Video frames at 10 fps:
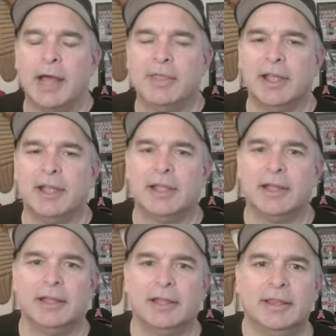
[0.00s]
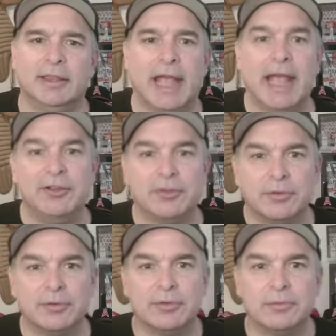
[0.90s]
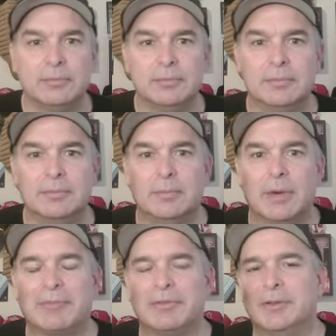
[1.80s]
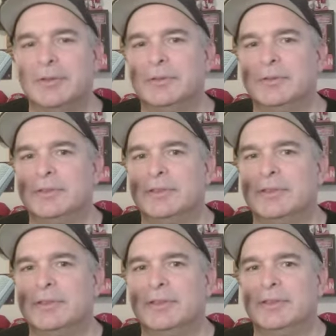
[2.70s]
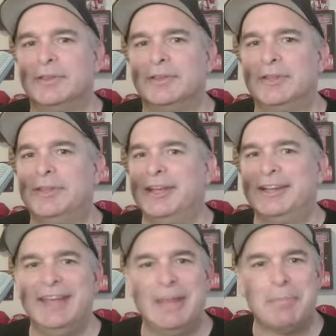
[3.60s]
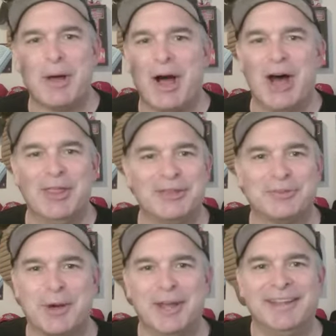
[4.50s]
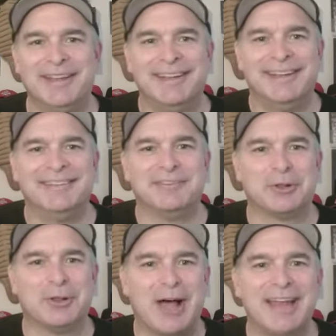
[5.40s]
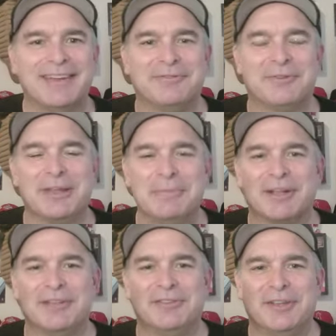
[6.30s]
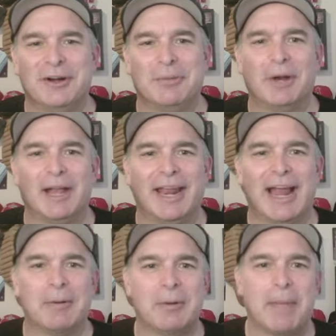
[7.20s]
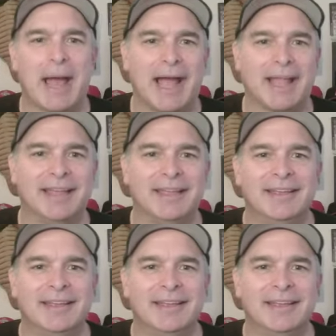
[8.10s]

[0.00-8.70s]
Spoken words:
I think the Angels will have to dig deep on this one. There's a lot for them to consider bringing Albert back,